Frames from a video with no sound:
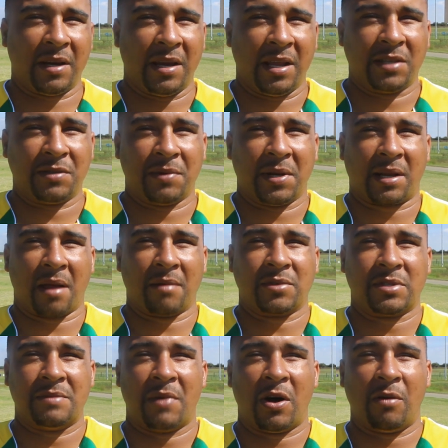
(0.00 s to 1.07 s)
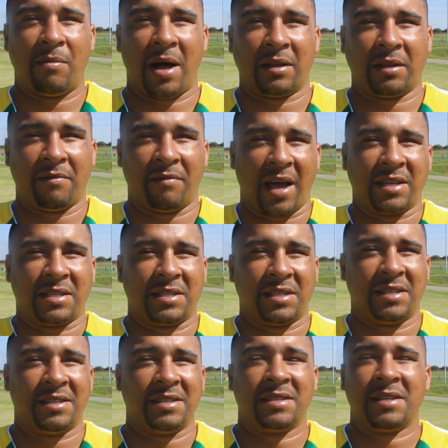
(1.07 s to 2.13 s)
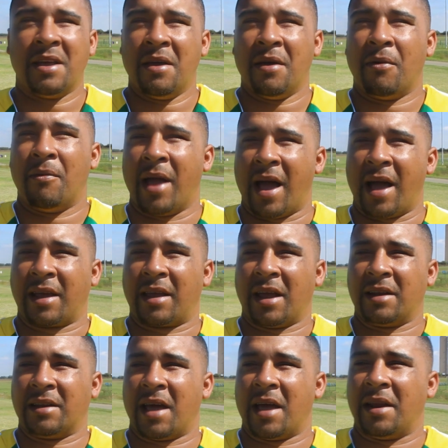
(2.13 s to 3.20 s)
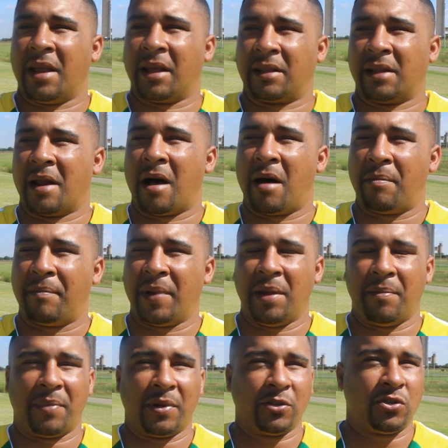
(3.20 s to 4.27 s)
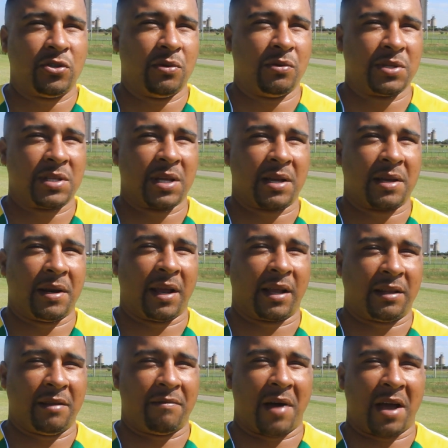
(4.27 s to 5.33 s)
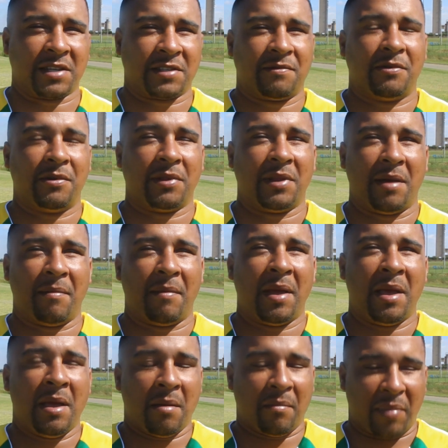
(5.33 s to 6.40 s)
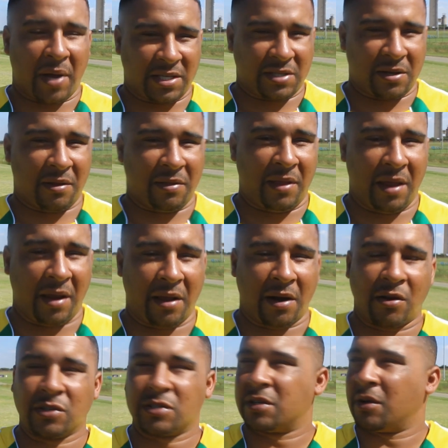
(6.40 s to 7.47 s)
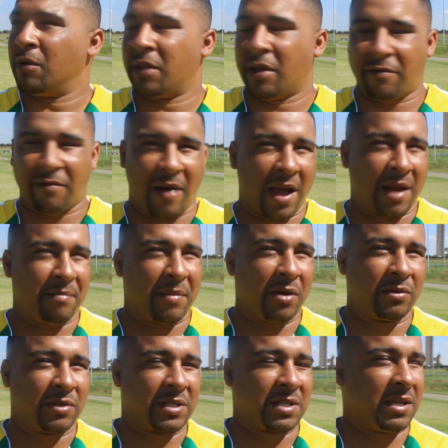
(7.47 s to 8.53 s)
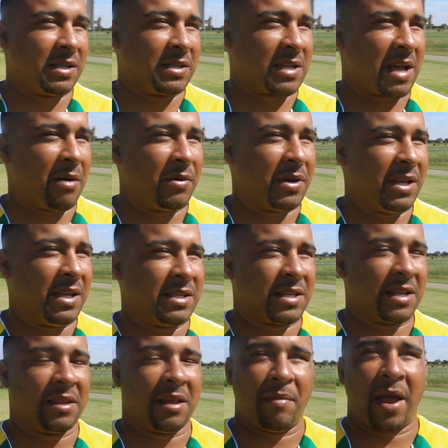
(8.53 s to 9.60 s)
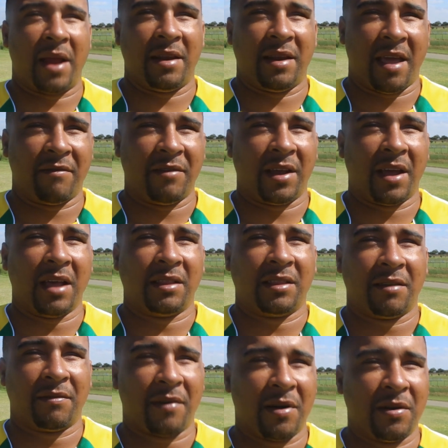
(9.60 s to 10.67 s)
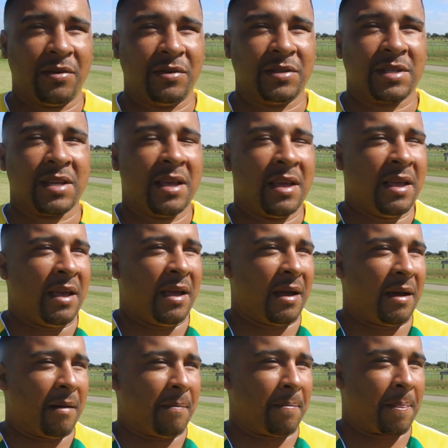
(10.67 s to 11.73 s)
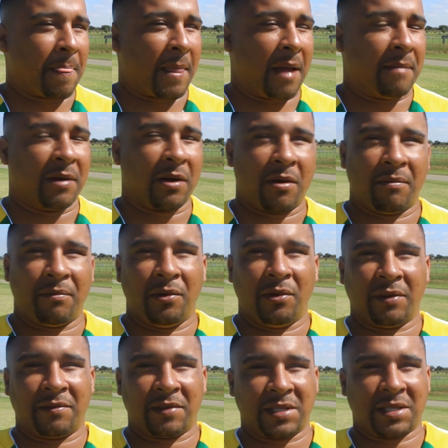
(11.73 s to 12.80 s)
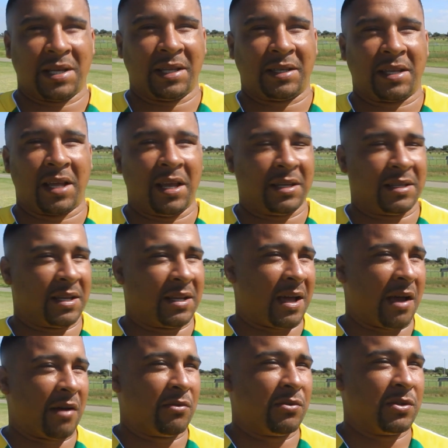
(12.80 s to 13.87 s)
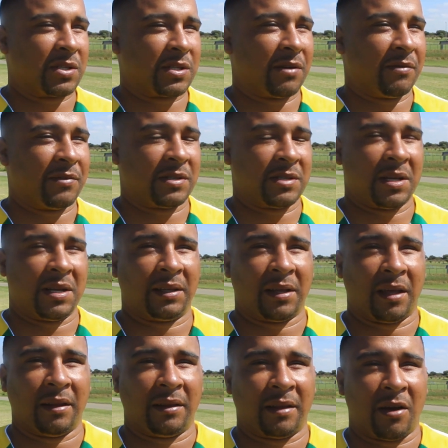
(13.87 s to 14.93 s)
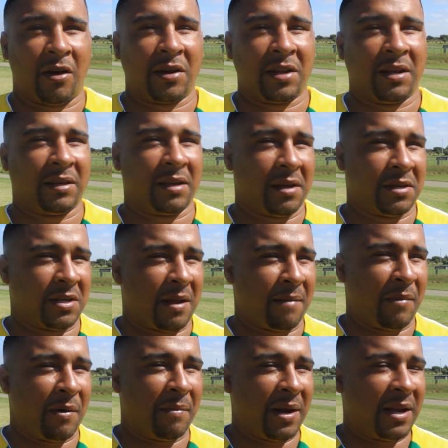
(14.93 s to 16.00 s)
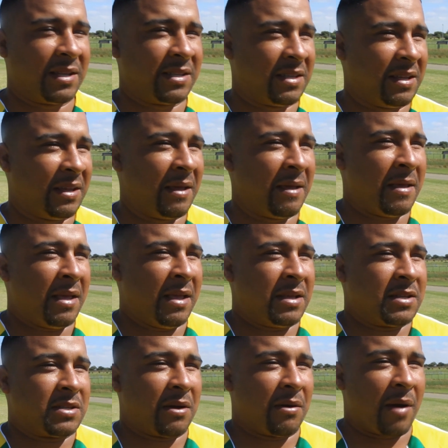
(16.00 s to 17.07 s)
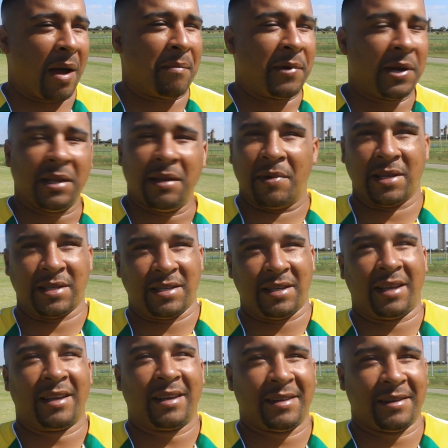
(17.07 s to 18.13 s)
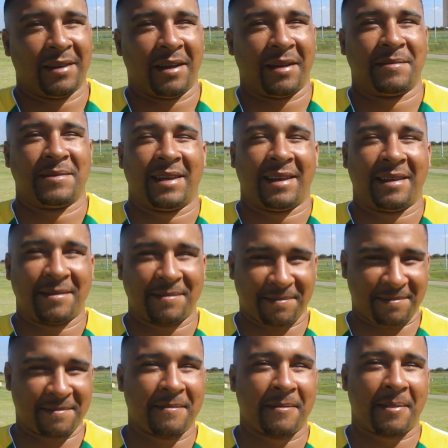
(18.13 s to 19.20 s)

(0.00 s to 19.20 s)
needs when it comes to mobile devices, where I can direct and help people choose the correct device for them based on their gross or their fine motor skills, how it is that they navigate the phones. I'm a computer facilitator. I also facilitate orientation and mobility. So I'm pretty busy, you know what I'm saying?